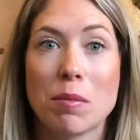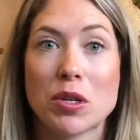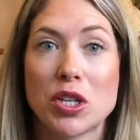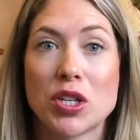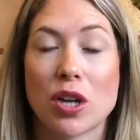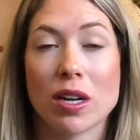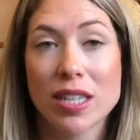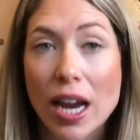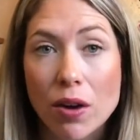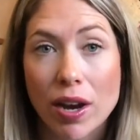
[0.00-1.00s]
able to start
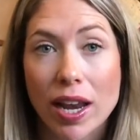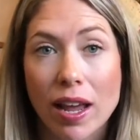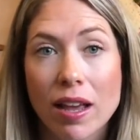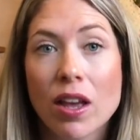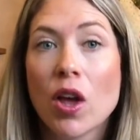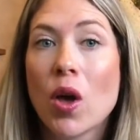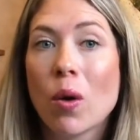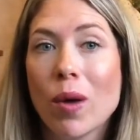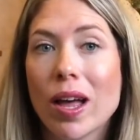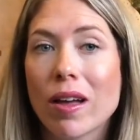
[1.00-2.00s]
decorating.
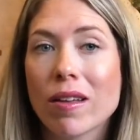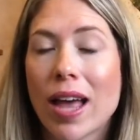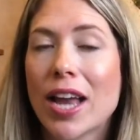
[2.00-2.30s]
Well,